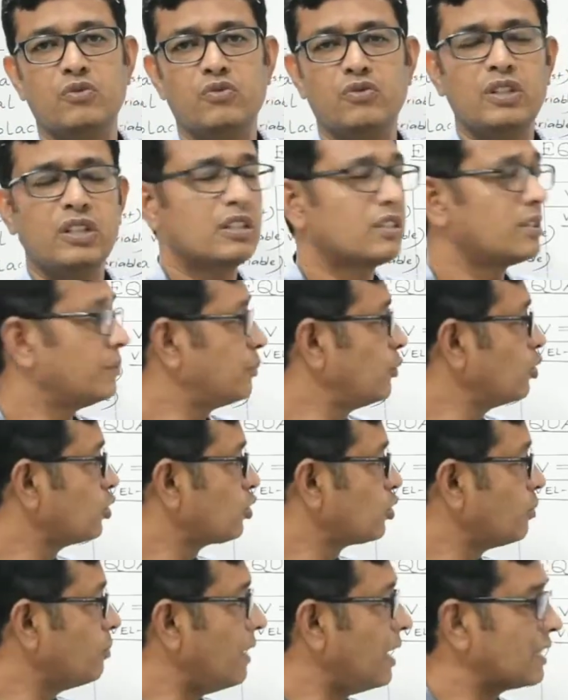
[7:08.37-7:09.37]
We are supposed
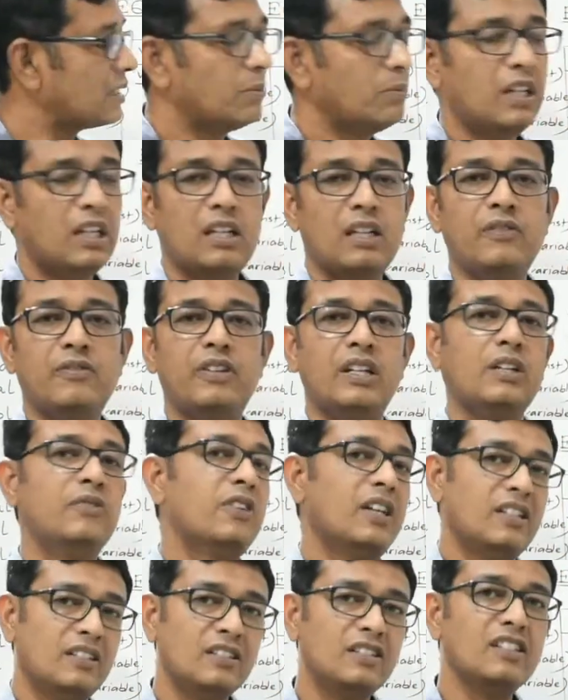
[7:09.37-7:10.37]
to mathematically
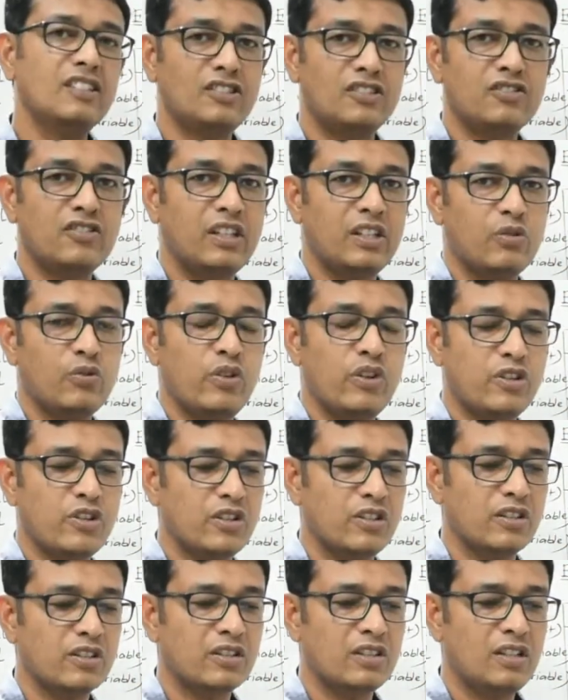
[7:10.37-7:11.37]
verify these three
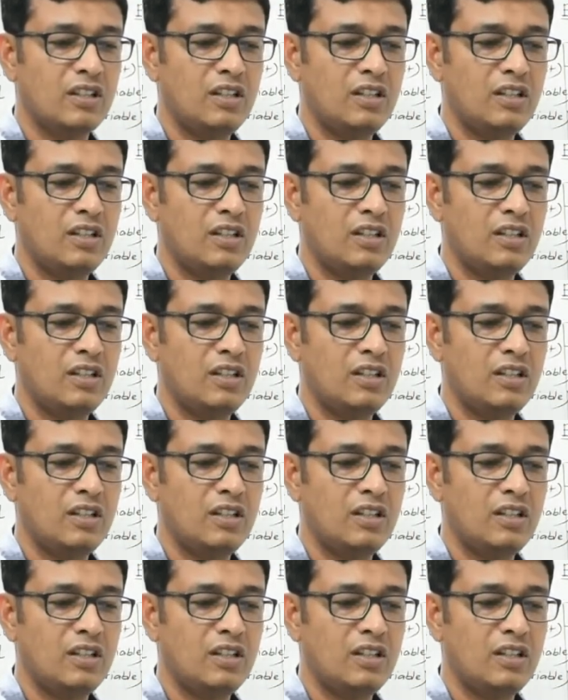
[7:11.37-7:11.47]
equations.